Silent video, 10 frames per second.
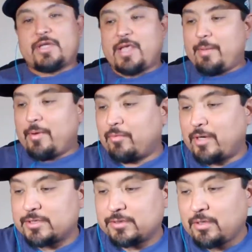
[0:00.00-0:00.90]
I can't
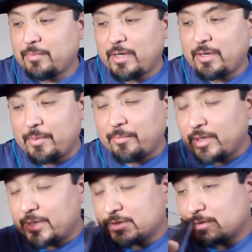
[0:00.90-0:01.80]
memorize it all, but I
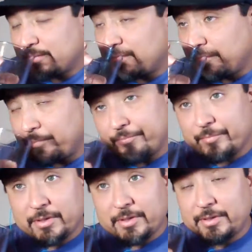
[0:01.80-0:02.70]
memorize
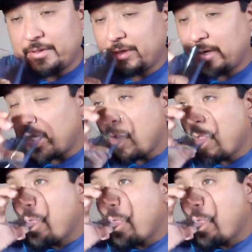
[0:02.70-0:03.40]
a lot